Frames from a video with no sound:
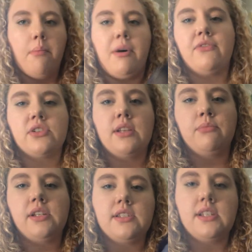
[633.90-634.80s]
but for some
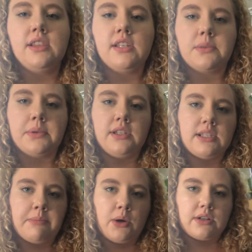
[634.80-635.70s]
reason these really
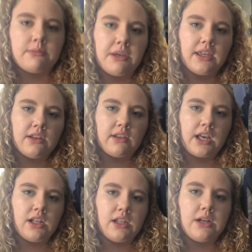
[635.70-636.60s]
spoke to me. They're
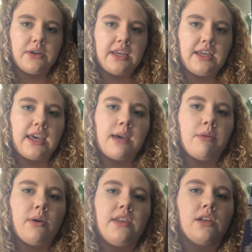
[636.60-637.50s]
like a low-key
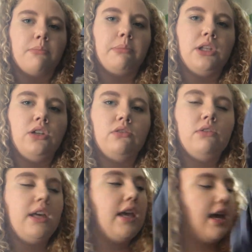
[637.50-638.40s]
camo and they're
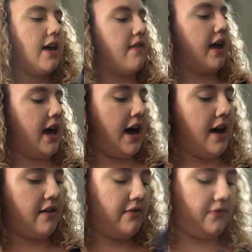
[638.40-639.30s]
blue and they
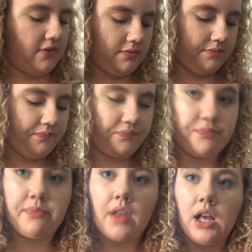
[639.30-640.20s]
have
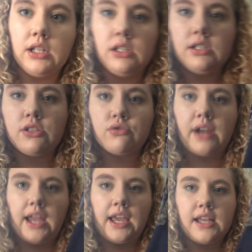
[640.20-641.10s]
a little
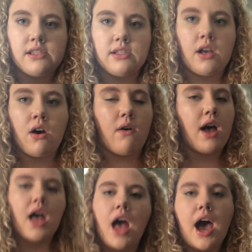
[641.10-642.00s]
string, and so
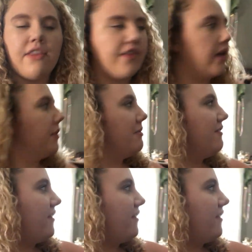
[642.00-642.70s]
I thought they would be